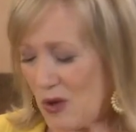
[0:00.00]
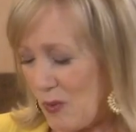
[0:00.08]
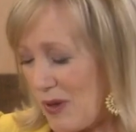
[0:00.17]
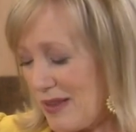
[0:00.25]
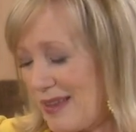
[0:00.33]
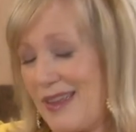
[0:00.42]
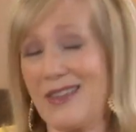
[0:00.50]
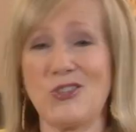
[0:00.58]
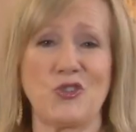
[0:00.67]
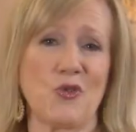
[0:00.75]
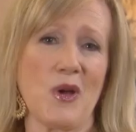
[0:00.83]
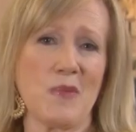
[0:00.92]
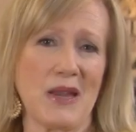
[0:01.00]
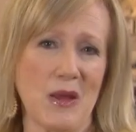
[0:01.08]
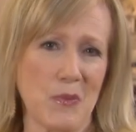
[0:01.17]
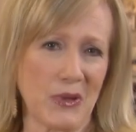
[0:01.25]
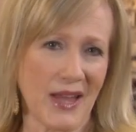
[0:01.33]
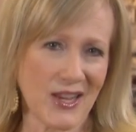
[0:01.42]
Well, enjoyment
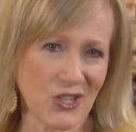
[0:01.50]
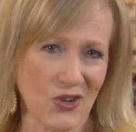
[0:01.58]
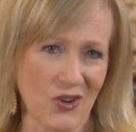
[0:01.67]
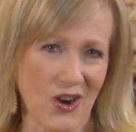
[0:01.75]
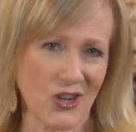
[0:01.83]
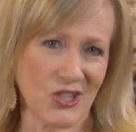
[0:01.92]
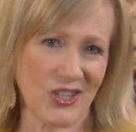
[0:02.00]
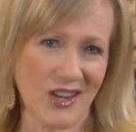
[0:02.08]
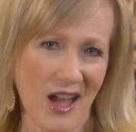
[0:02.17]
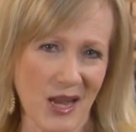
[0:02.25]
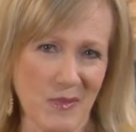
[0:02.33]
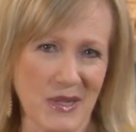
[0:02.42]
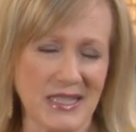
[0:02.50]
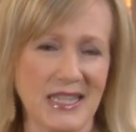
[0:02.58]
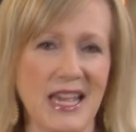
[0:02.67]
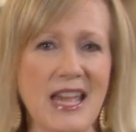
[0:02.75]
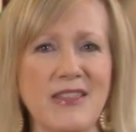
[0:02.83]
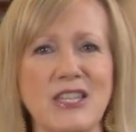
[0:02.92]
and pleasure are synonymous.
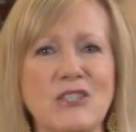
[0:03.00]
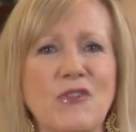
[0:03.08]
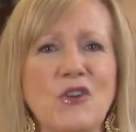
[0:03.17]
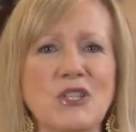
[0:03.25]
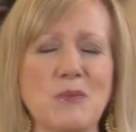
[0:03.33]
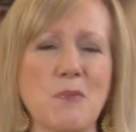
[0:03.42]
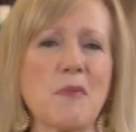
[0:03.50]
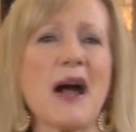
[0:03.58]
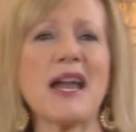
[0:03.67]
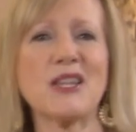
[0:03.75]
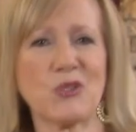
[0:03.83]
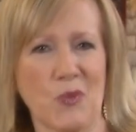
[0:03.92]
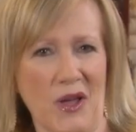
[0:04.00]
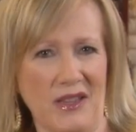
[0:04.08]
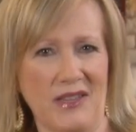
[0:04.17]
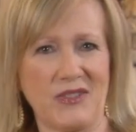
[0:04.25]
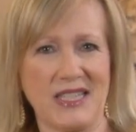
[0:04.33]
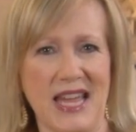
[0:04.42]
This verse might as well
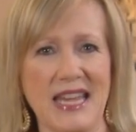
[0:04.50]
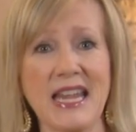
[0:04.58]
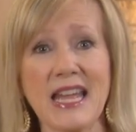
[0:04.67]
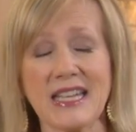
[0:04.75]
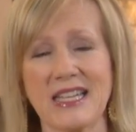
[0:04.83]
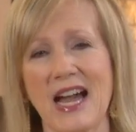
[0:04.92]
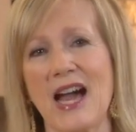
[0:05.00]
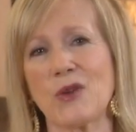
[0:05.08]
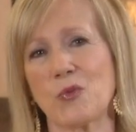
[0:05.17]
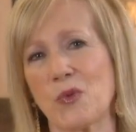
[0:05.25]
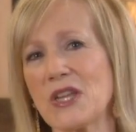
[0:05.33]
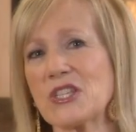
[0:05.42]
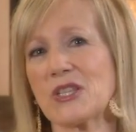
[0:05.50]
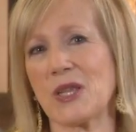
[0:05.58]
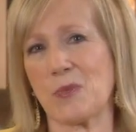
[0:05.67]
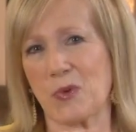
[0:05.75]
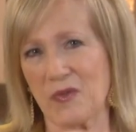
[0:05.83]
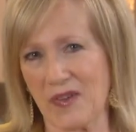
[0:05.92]
have said, God richly
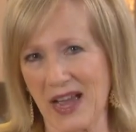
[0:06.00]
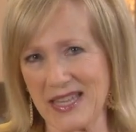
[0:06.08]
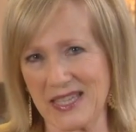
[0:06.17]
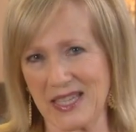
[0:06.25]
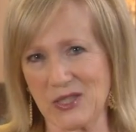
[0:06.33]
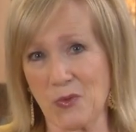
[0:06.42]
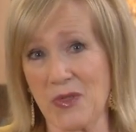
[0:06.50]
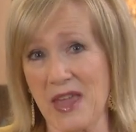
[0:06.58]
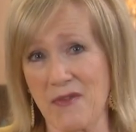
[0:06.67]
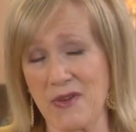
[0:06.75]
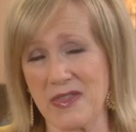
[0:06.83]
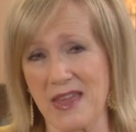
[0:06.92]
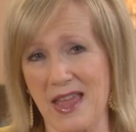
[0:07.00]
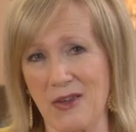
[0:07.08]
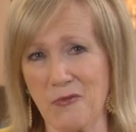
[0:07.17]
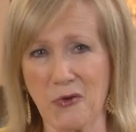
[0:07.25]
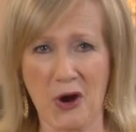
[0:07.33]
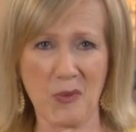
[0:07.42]
provides us with everything
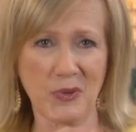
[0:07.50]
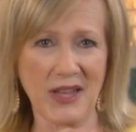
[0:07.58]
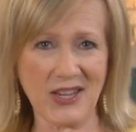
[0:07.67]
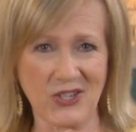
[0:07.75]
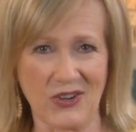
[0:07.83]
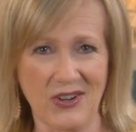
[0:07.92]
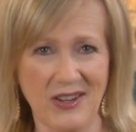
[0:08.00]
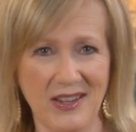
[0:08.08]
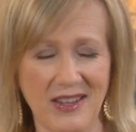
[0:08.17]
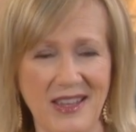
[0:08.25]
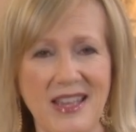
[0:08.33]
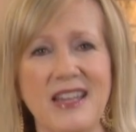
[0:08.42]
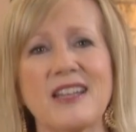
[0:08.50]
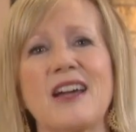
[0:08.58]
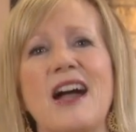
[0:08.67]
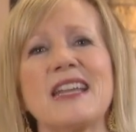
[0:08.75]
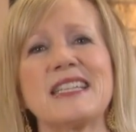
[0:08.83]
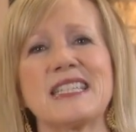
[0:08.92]
for our pleasure.
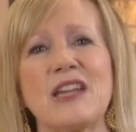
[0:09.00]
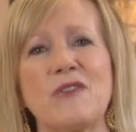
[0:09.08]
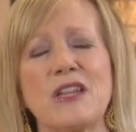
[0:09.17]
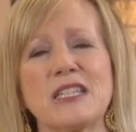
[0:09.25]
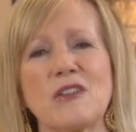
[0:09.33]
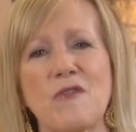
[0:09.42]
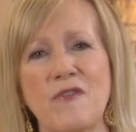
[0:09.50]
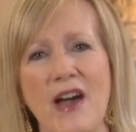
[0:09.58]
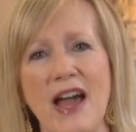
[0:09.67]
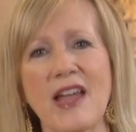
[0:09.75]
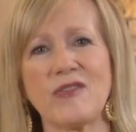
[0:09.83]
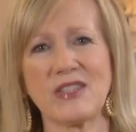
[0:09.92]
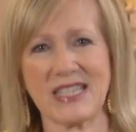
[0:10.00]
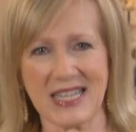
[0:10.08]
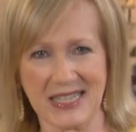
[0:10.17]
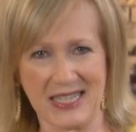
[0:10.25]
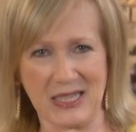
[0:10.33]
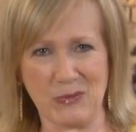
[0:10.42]
God has given us 5
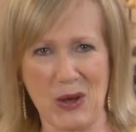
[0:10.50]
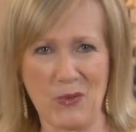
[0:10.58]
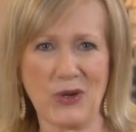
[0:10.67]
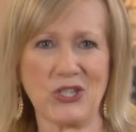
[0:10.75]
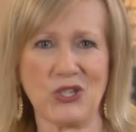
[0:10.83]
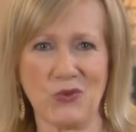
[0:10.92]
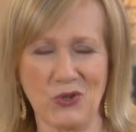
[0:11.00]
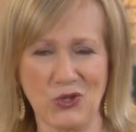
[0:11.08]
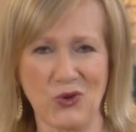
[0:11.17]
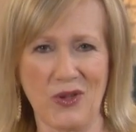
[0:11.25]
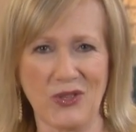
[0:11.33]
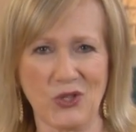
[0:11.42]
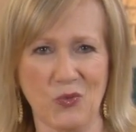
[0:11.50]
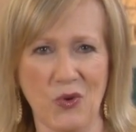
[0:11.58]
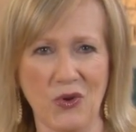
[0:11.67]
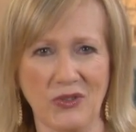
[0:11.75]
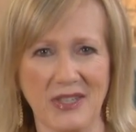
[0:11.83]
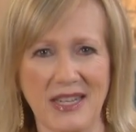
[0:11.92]
senses by which to enjoy this
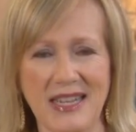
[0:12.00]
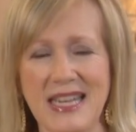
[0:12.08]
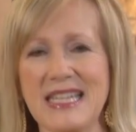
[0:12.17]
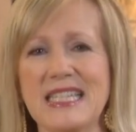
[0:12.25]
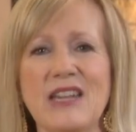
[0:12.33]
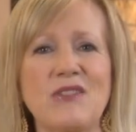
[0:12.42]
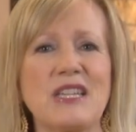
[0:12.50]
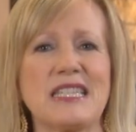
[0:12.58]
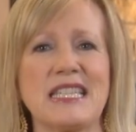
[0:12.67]
world. He's given us